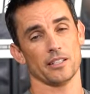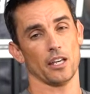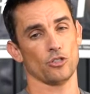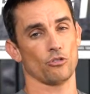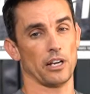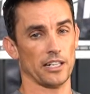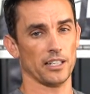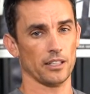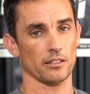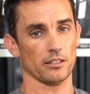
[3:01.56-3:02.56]
and dreading
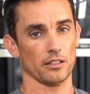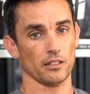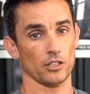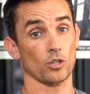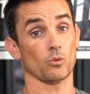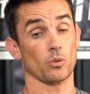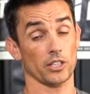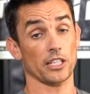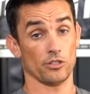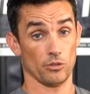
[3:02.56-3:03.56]
it, you're
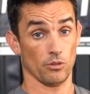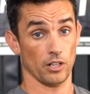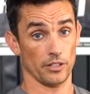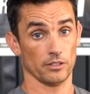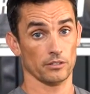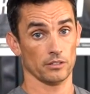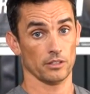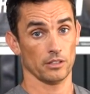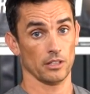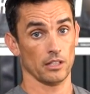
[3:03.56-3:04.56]
working too hard.
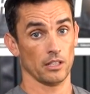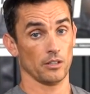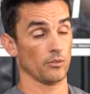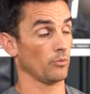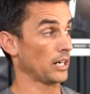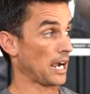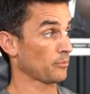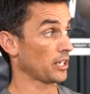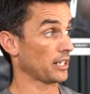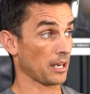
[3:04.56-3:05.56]
When I'm
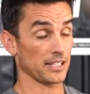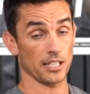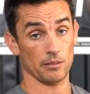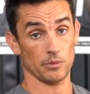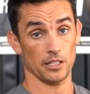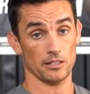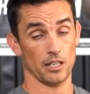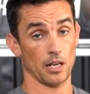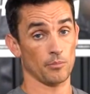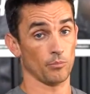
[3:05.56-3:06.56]
running my 10 minutes,
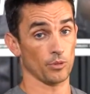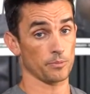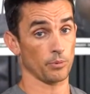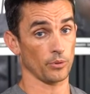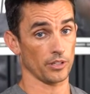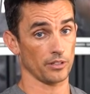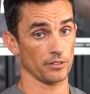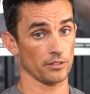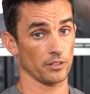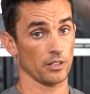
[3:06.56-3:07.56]
I'm almost bored.
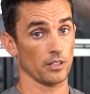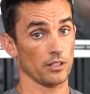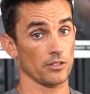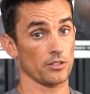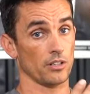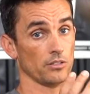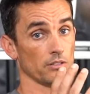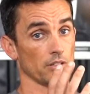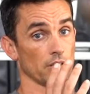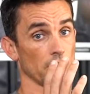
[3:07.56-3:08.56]
So
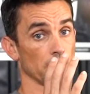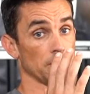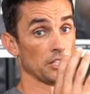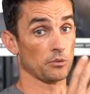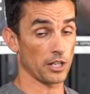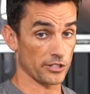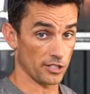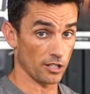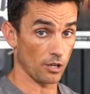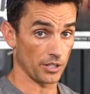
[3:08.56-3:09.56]
you need to run
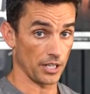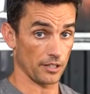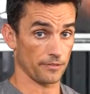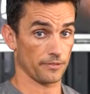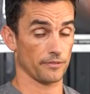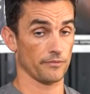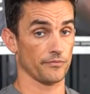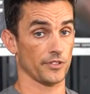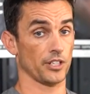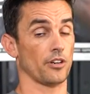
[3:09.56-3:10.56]
slow enough
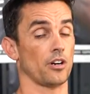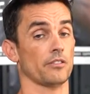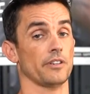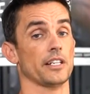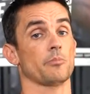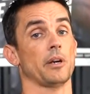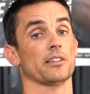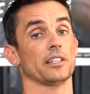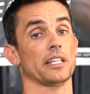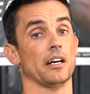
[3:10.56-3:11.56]
that your heart rate's
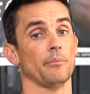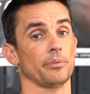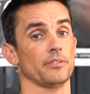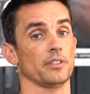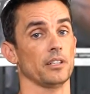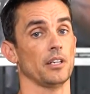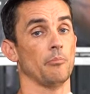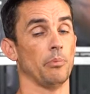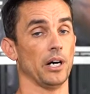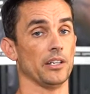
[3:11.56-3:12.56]
barely up,
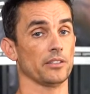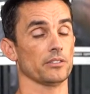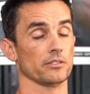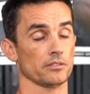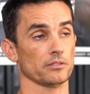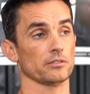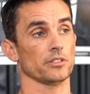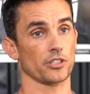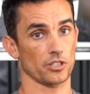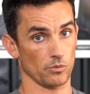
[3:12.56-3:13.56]
but
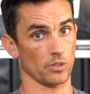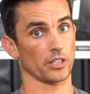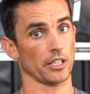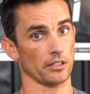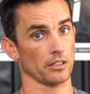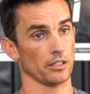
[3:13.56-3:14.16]
you're still working.